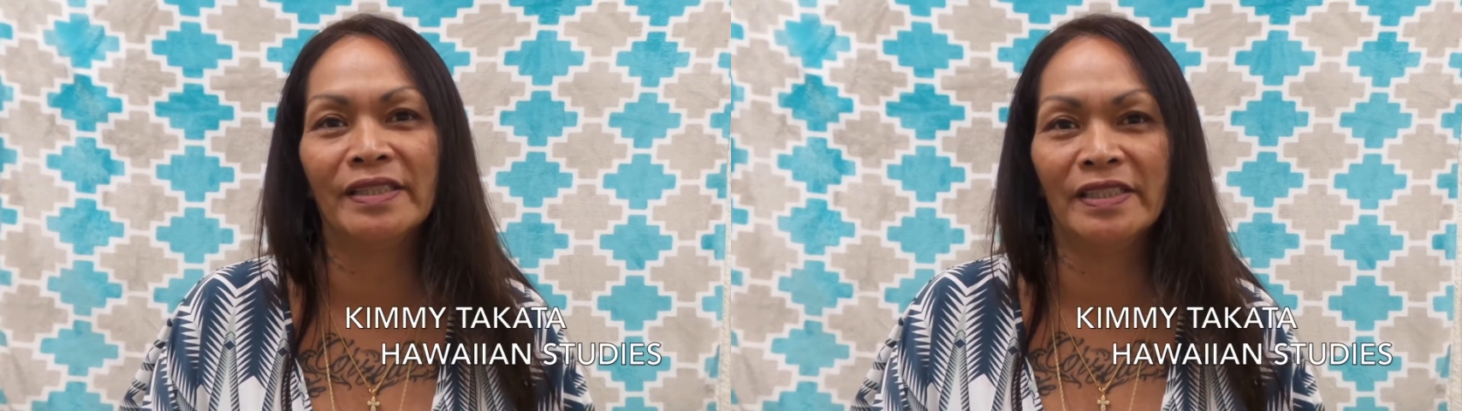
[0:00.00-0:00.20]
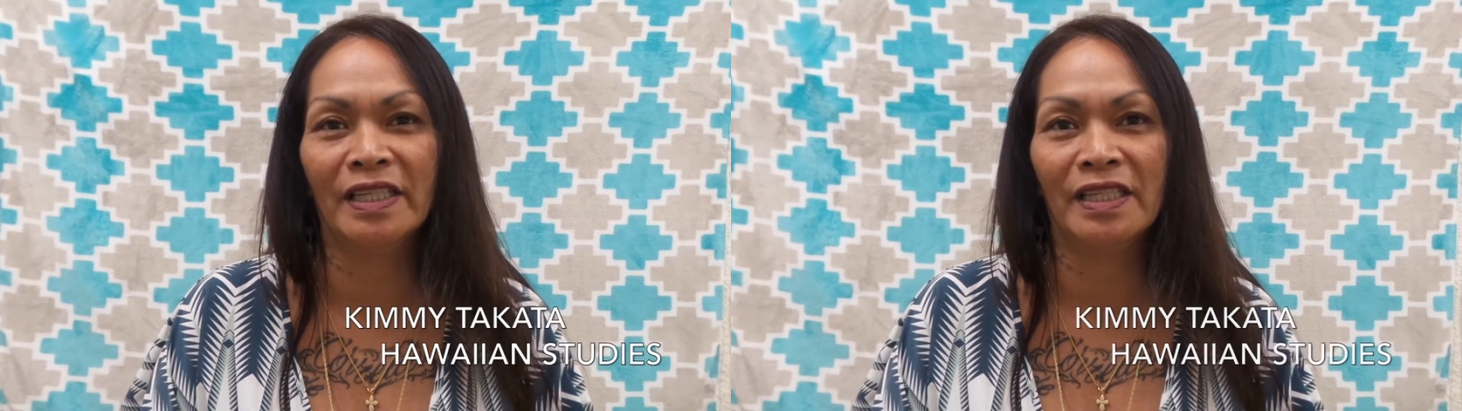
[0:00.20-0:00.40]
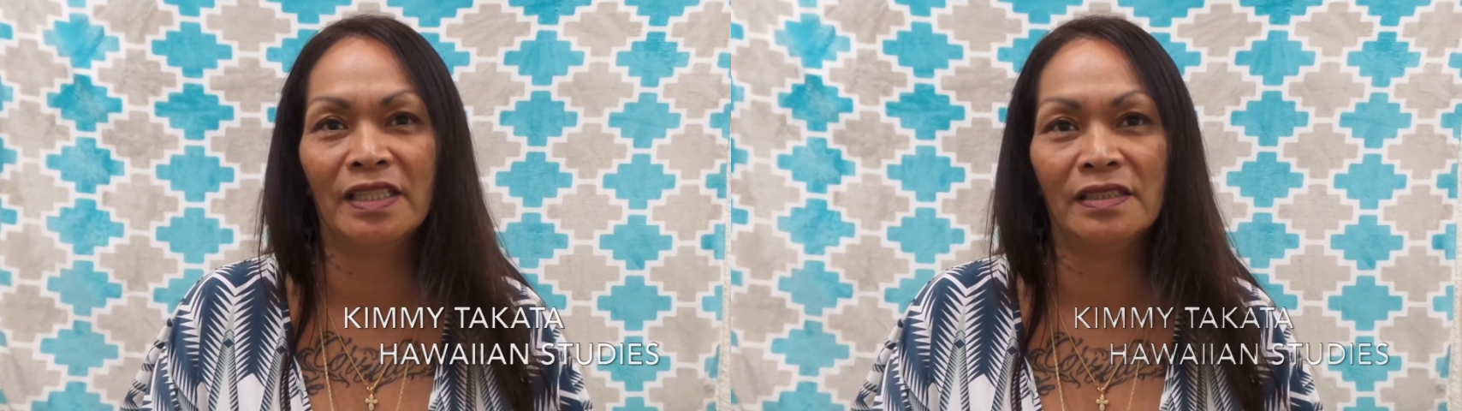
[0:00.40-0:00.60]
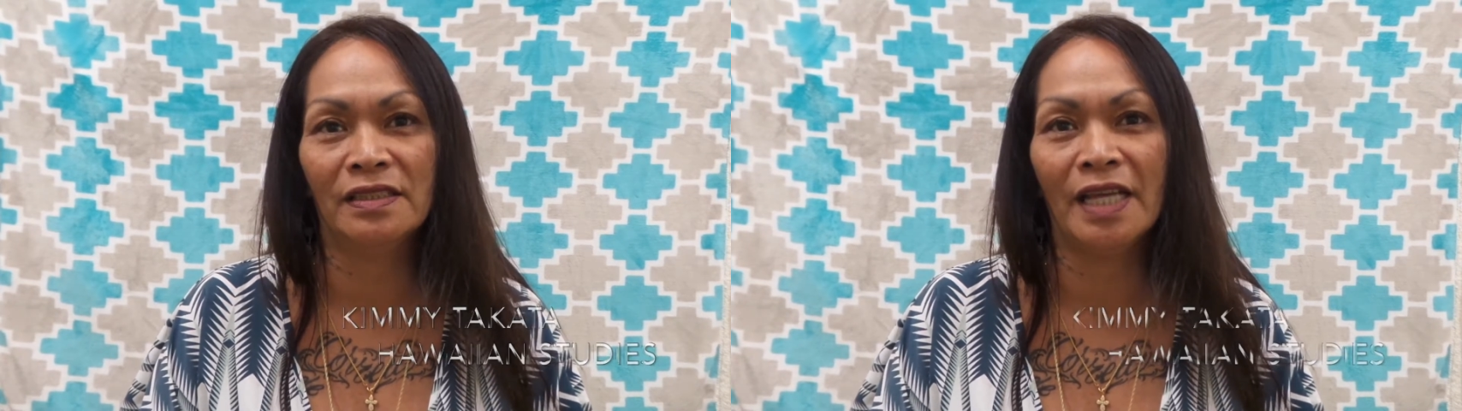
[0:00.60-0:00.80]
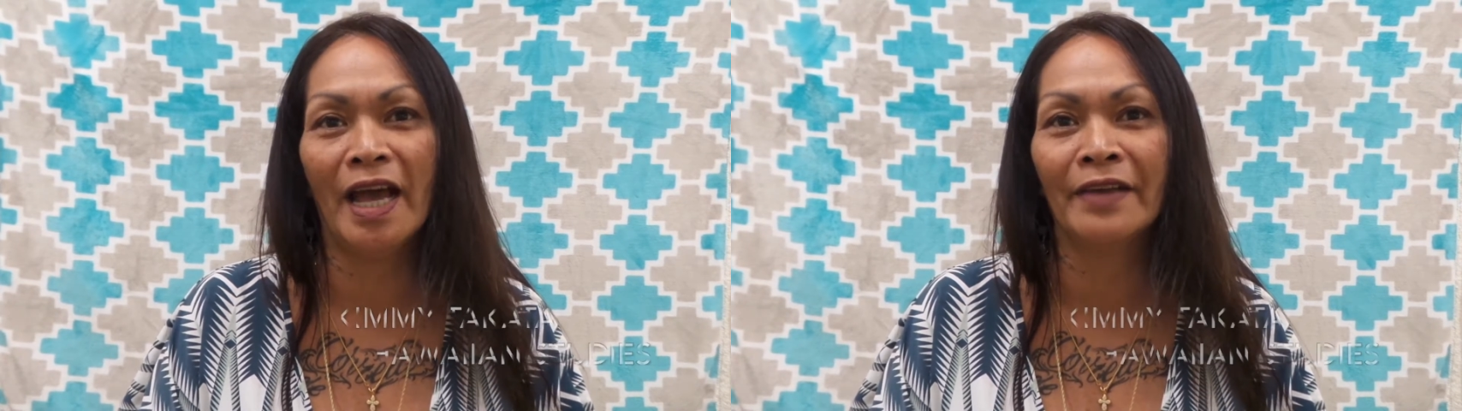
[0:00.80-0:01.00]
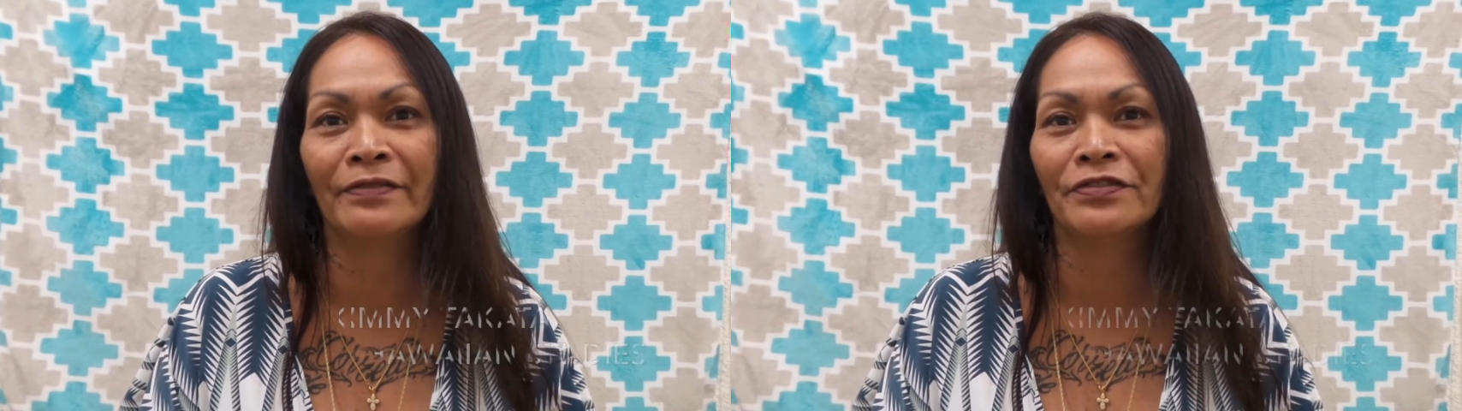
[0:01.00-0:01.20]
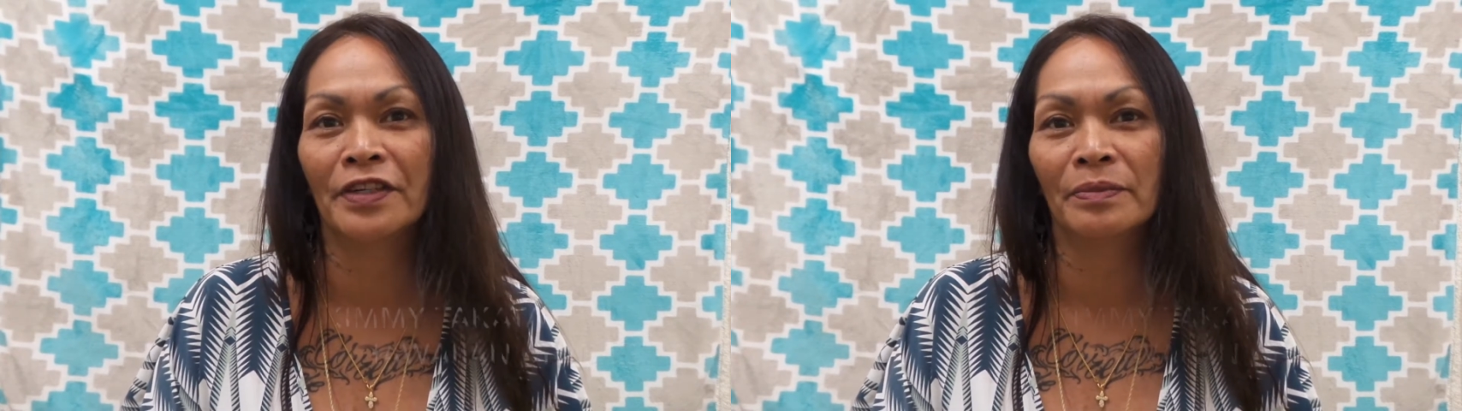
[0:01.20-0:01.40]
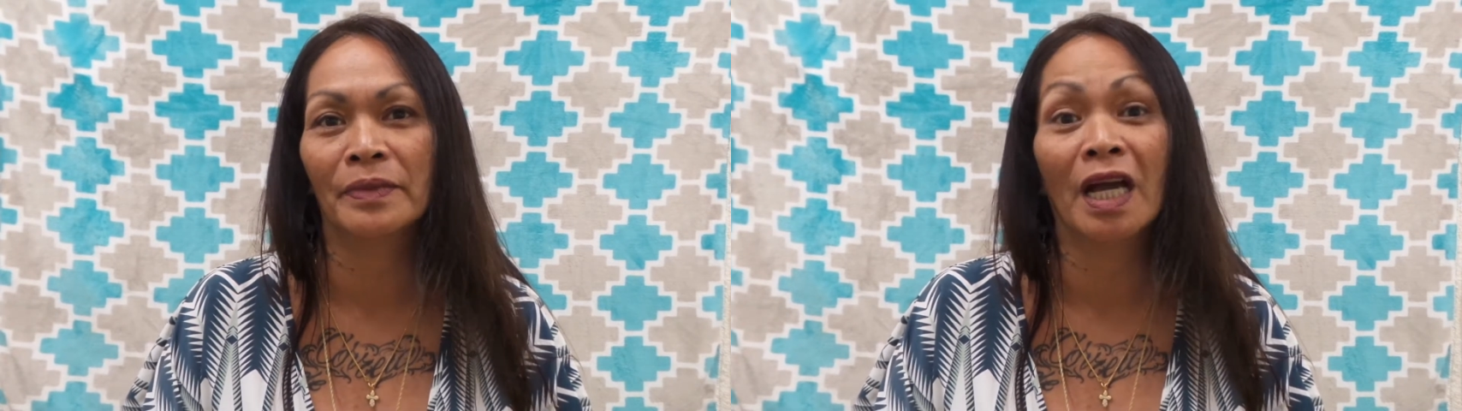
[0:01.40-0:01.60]
Studies. I'm
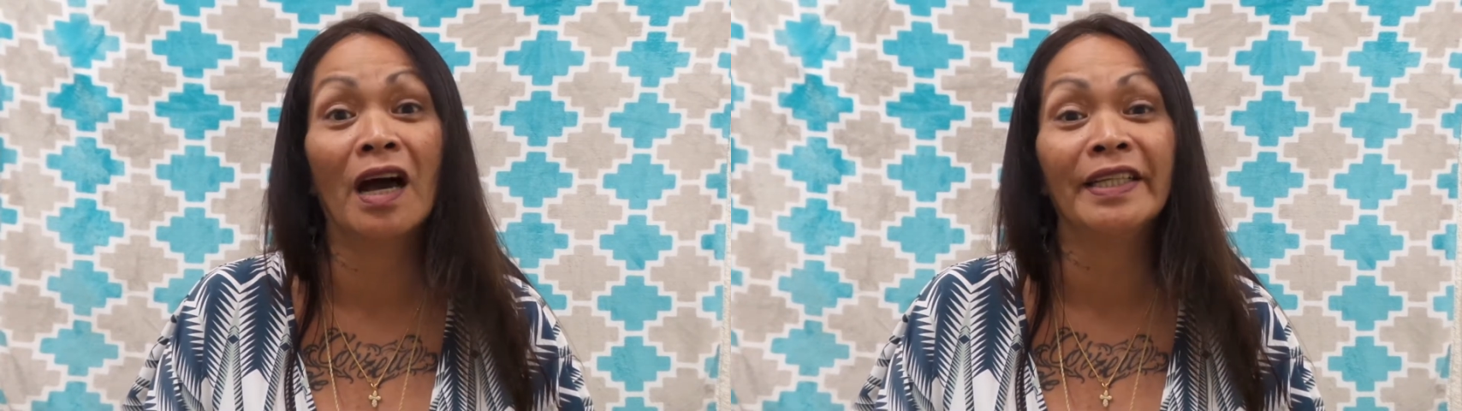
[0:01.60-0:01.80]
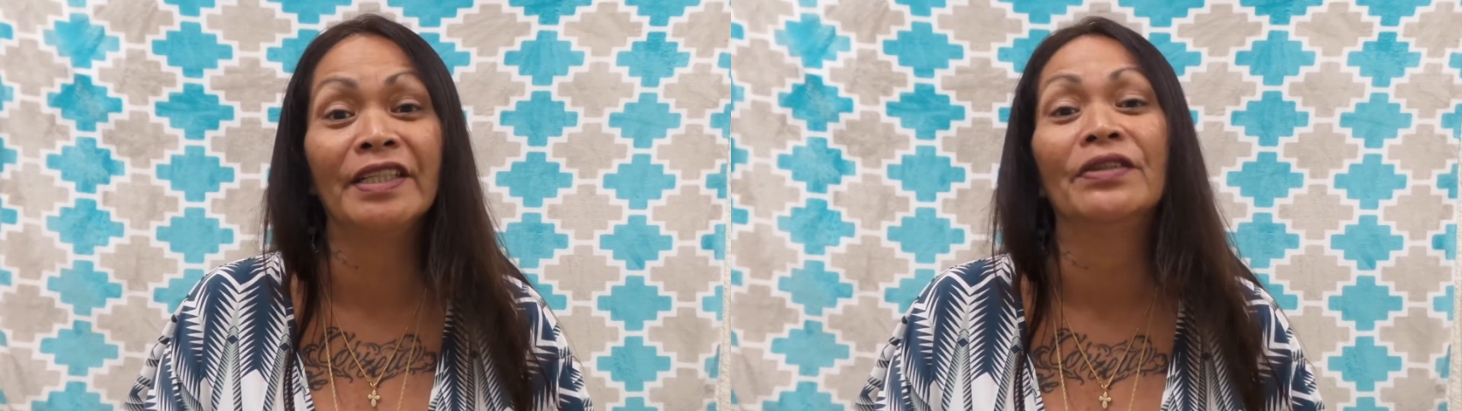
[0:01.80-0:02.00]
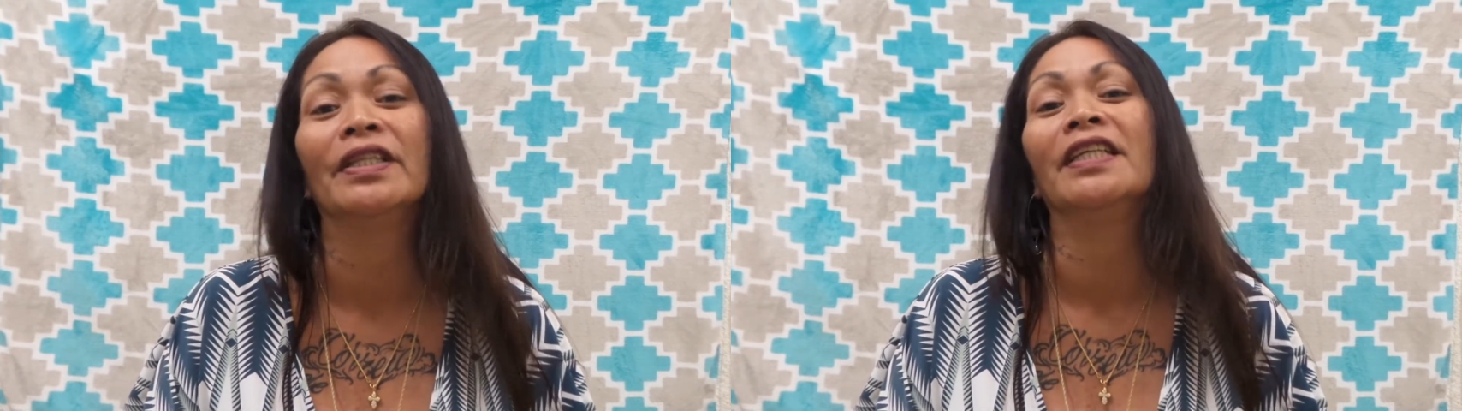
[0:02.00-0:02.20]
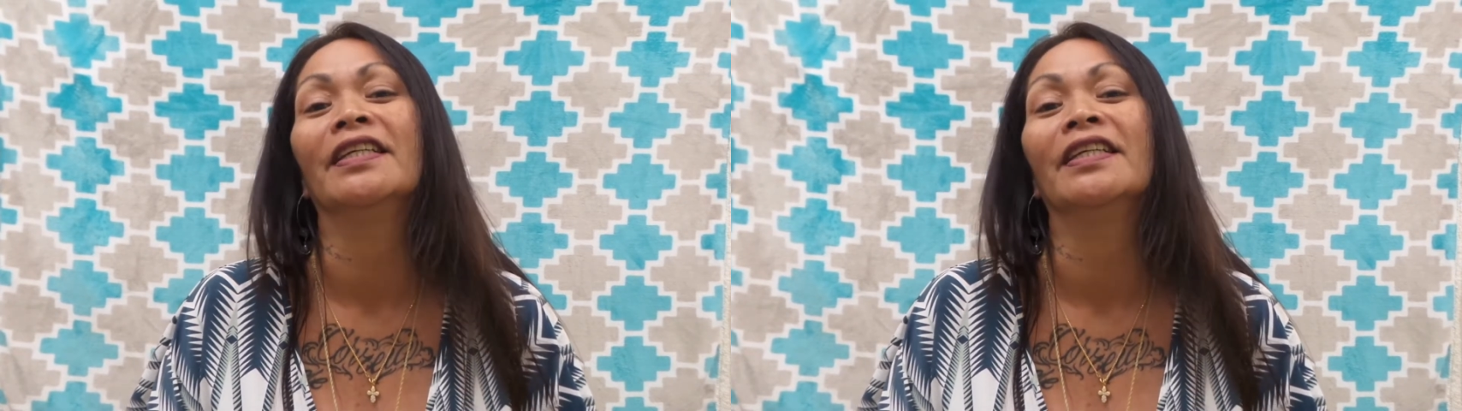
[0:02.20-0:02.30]
from Kaneohe.